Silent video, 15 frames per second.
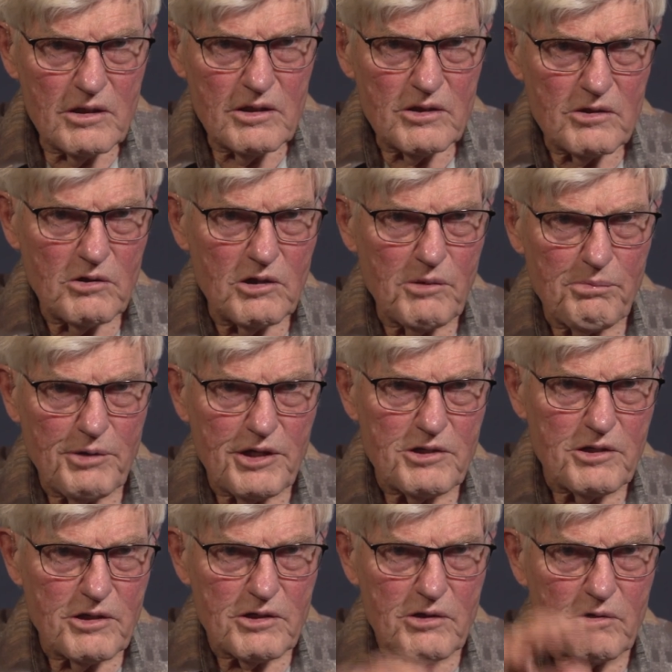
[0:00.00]
So the
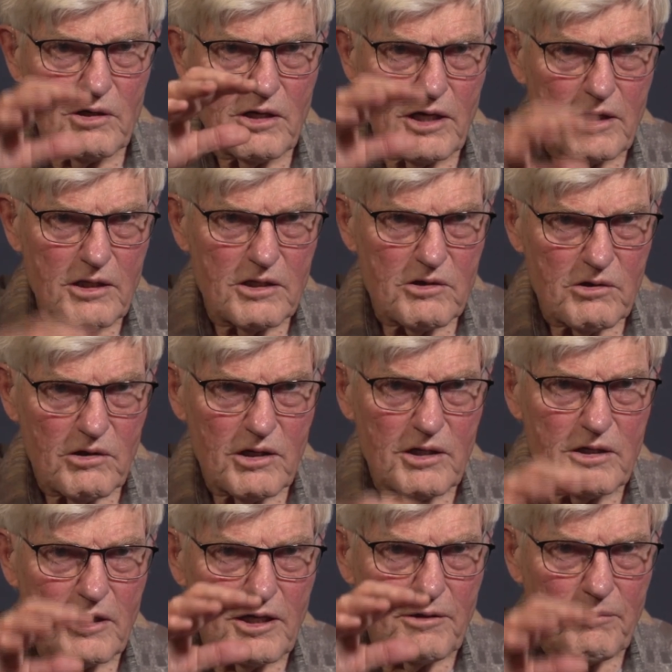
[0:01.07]
pressure is going like this all the
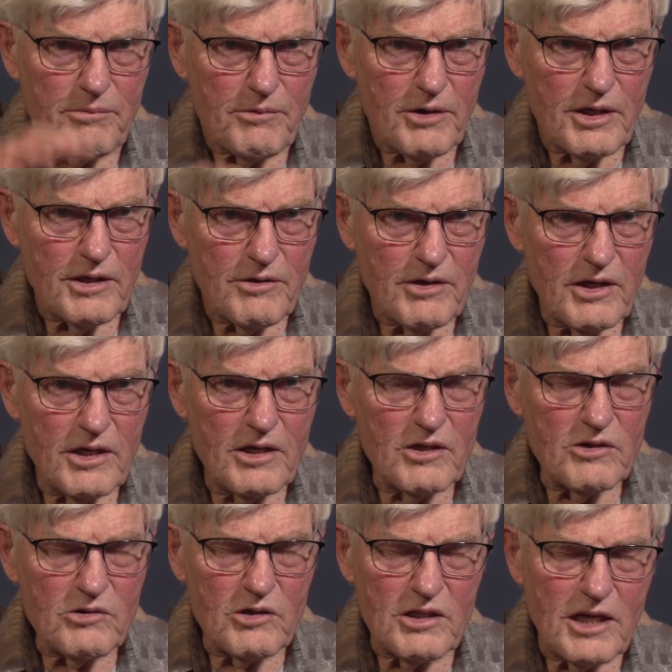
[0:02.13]
time, right?
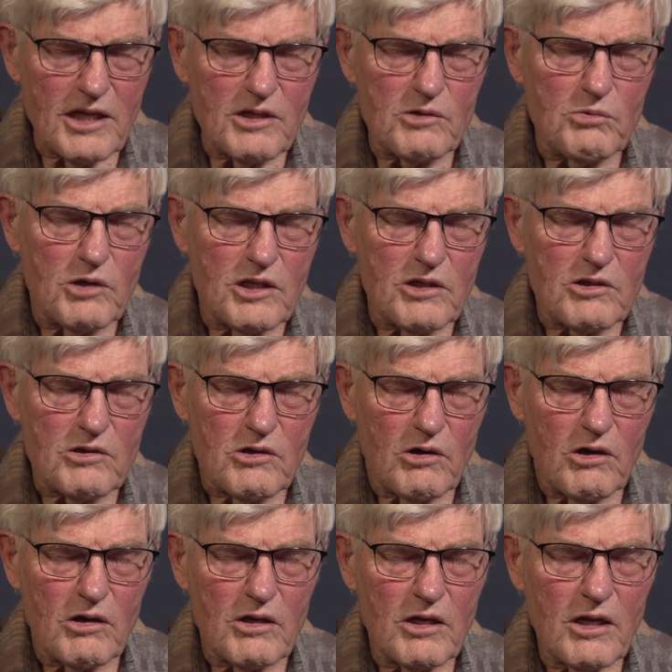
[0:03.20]
So that is what is
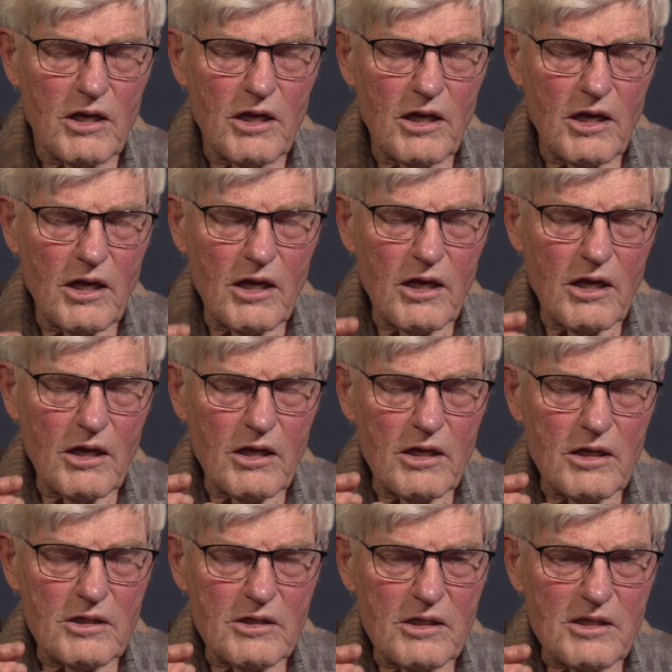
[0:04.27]
called
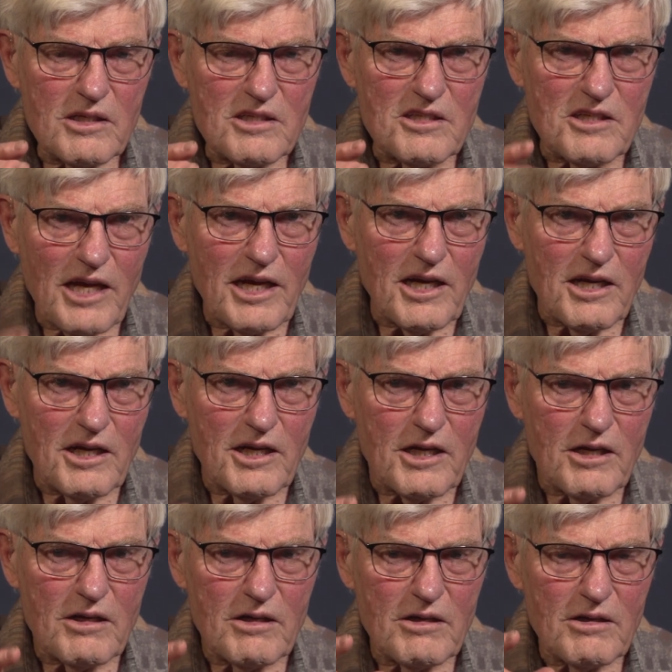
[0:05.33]

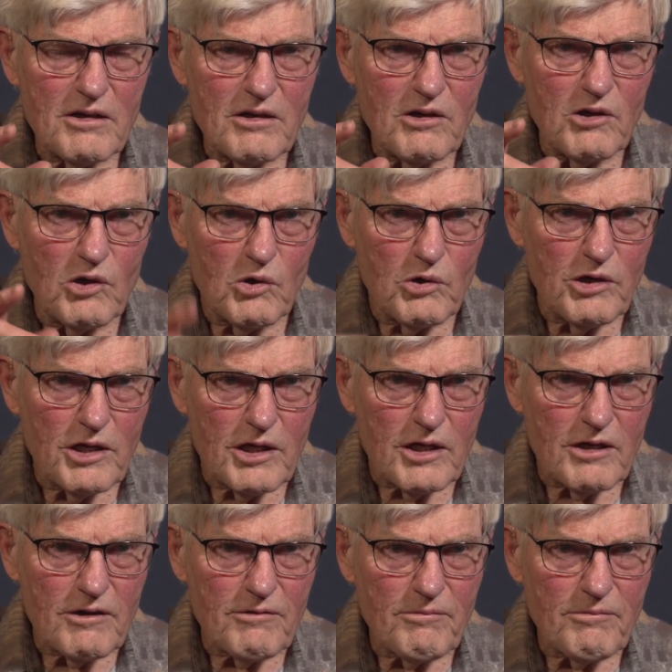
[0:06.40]
cyclic loading.